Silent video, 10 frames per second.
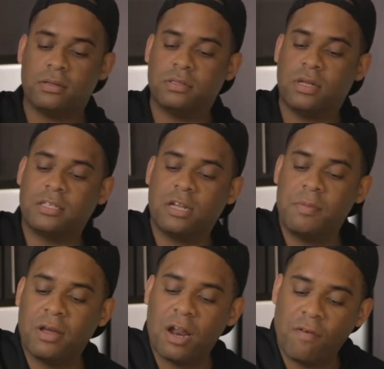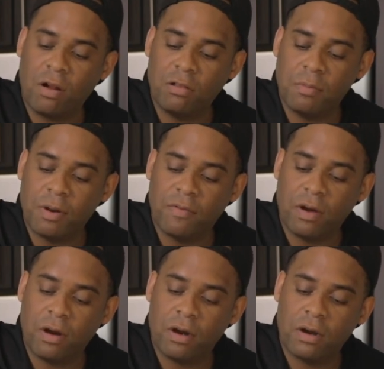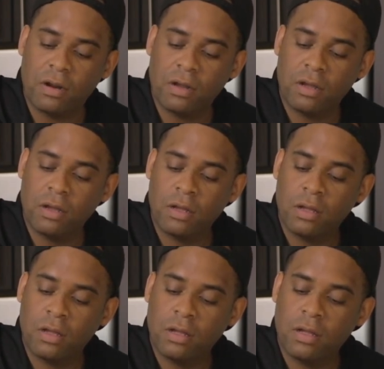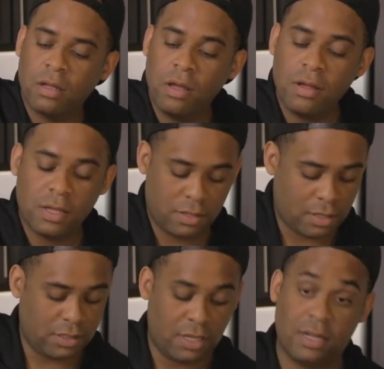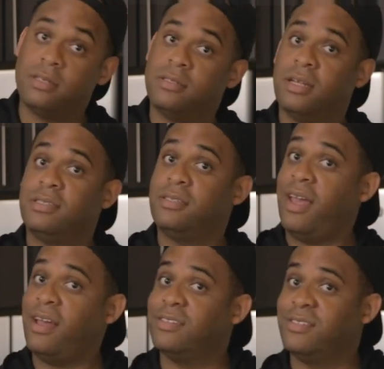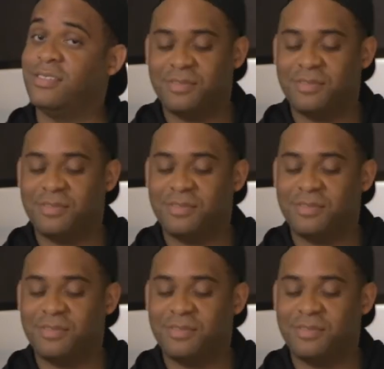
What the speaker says: So that's gonna be kind of our little bit of our, oh, it stands.